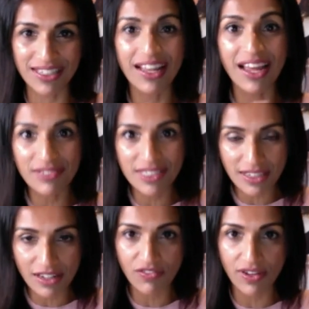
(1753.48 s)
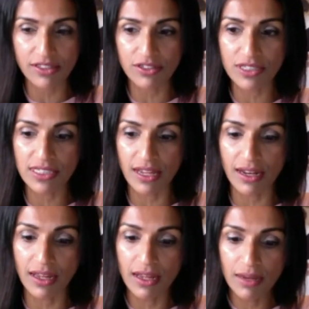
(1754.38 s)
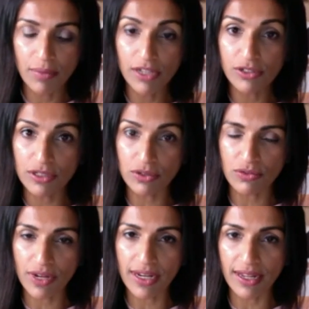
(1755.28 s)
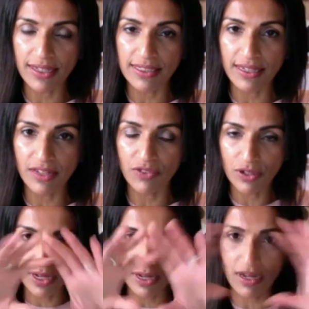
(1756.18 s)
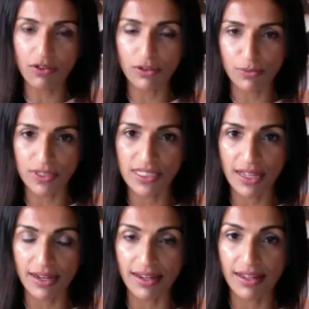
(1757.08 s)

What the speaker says: the lifestyle factors. And patients don't realize that if you look at 100%,